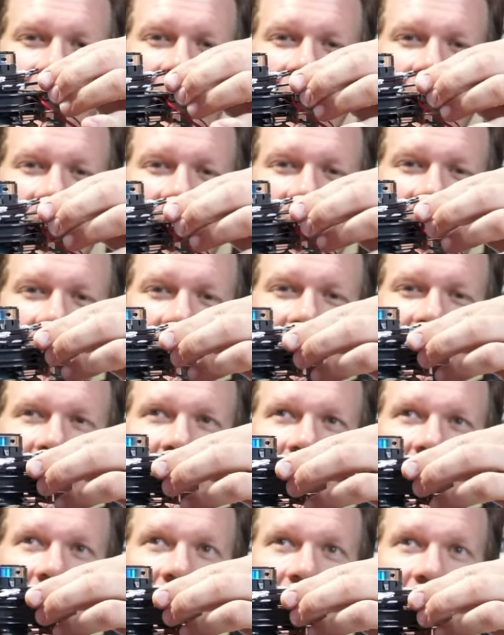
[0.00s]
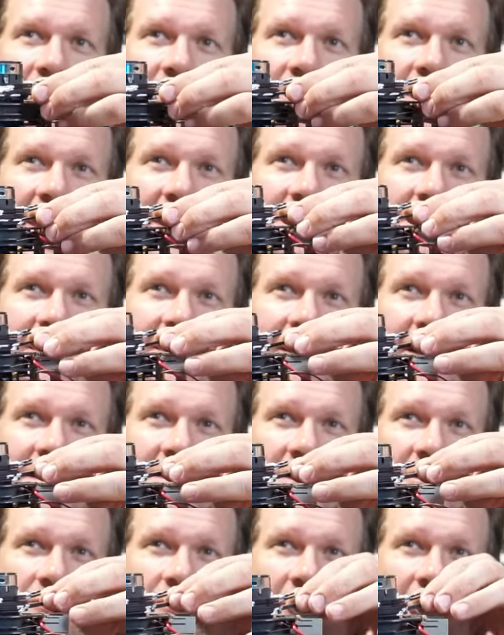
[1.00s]
And changing these
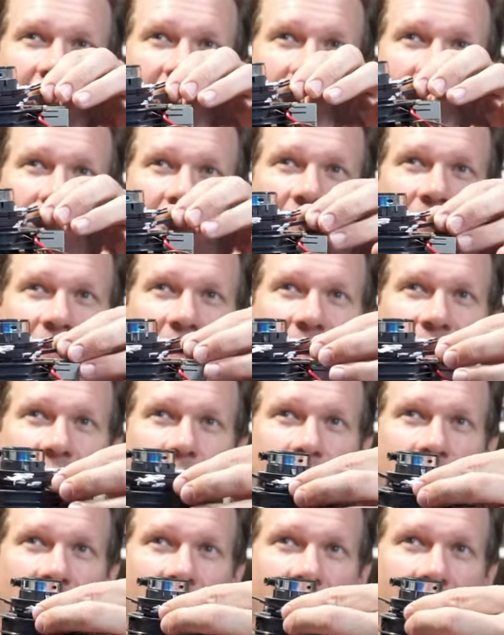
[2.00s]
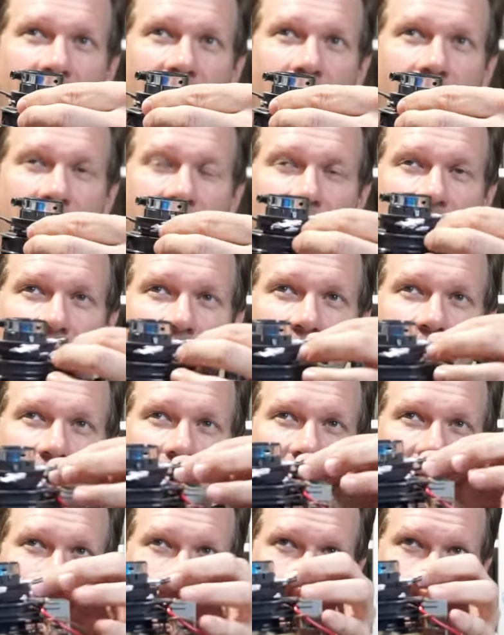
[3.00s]
is really going to affect the purity on your color
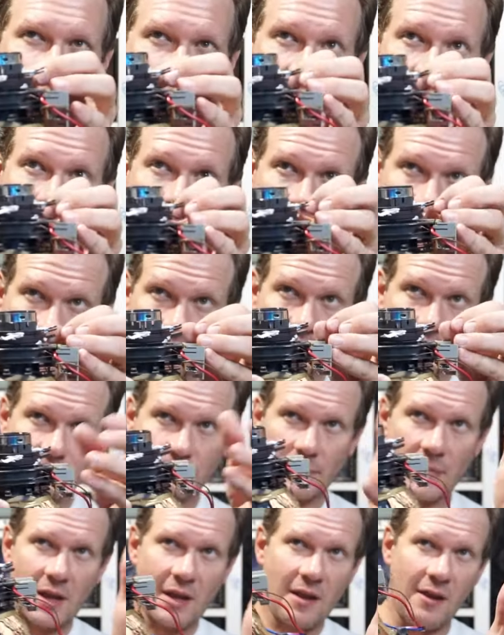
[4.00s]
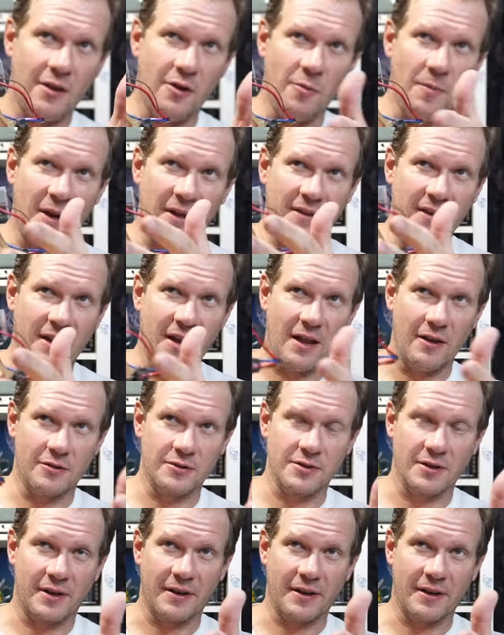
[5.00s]
on your screen. It'll make the colors look